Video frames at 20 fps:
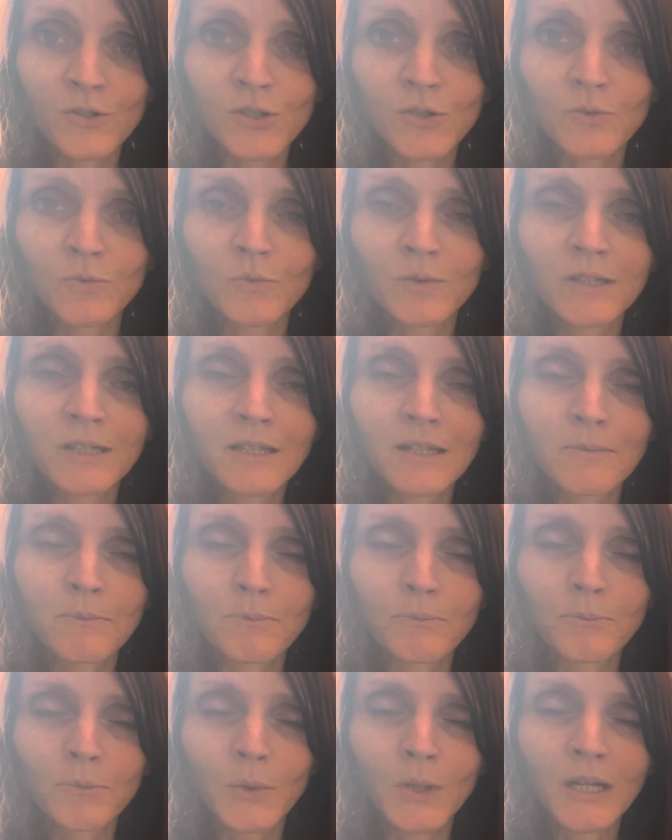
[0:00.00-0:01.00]
to really
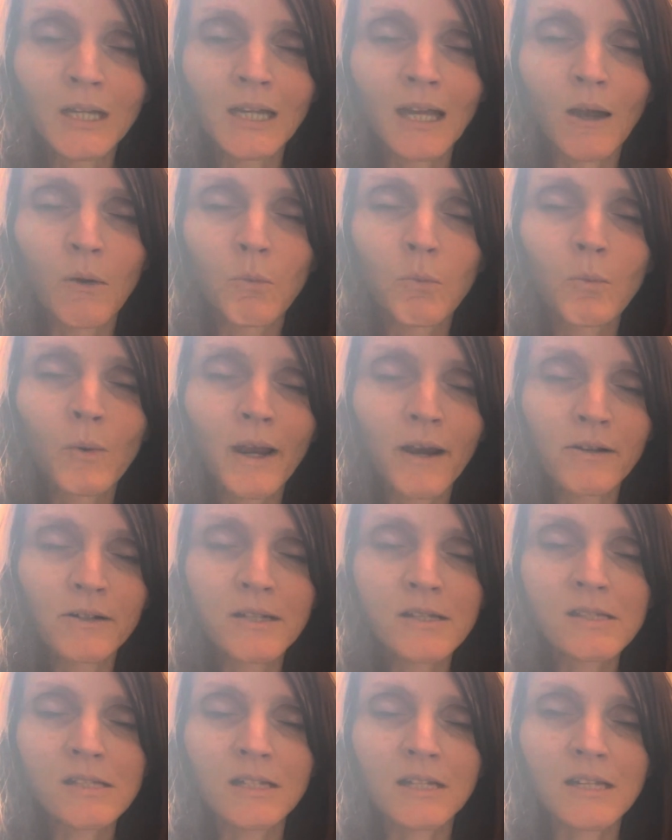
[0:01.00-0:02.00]
bring
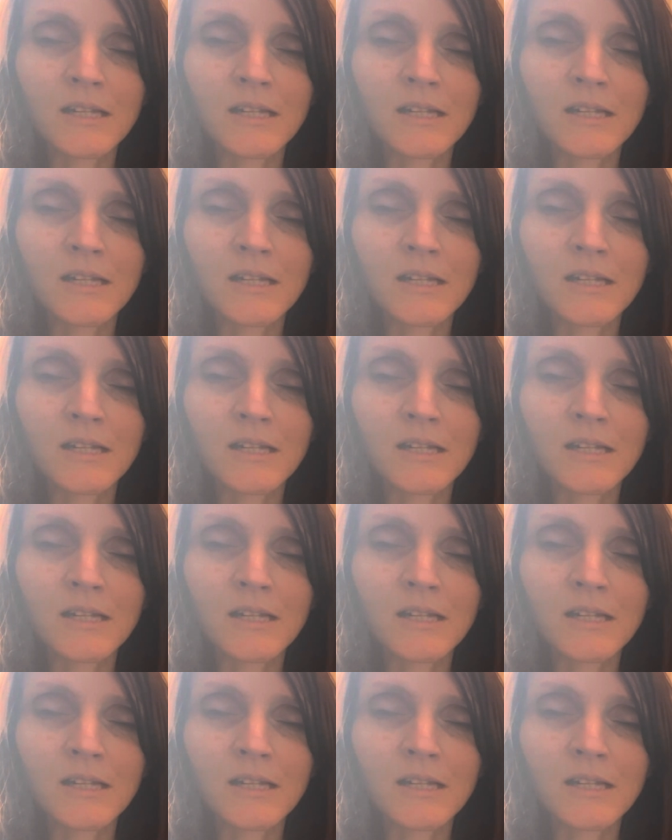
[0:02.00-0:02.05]
awareness and